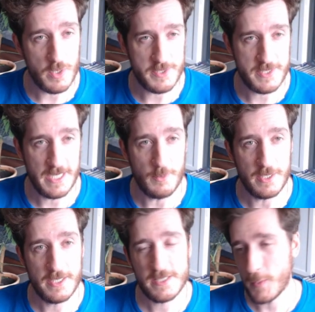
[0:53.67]

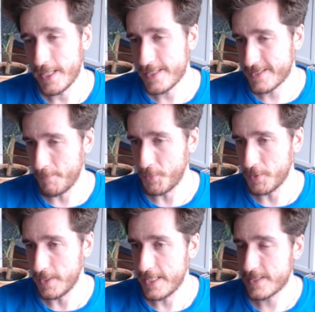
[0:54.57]
watchtower, it's quite
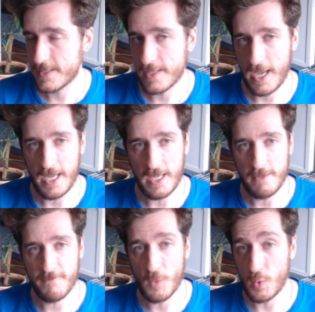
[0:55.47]
simple. It's
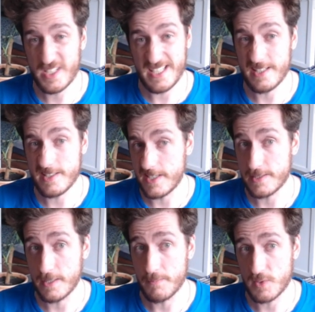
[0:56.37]
a 4-tiered
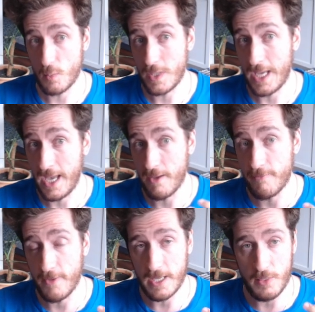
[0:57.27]
system. So we
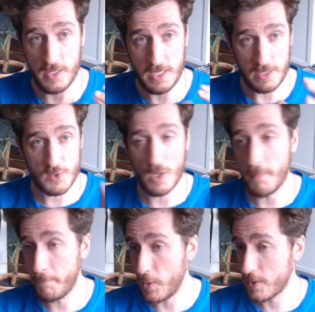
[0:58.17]
have the
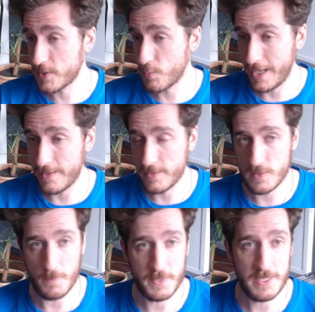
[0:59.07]
top box right at the
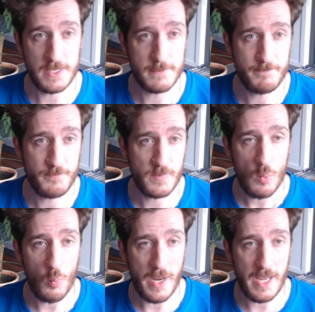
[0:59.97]
top here,
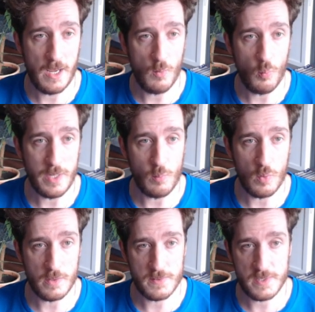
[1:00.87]
where we
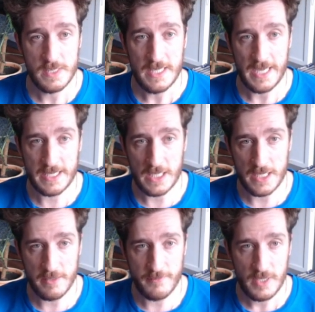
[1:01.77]
want a
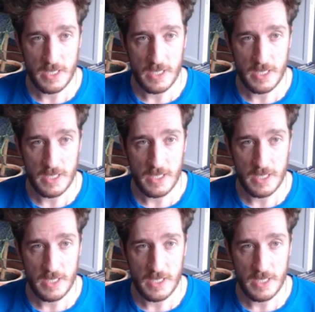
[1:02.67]
kind of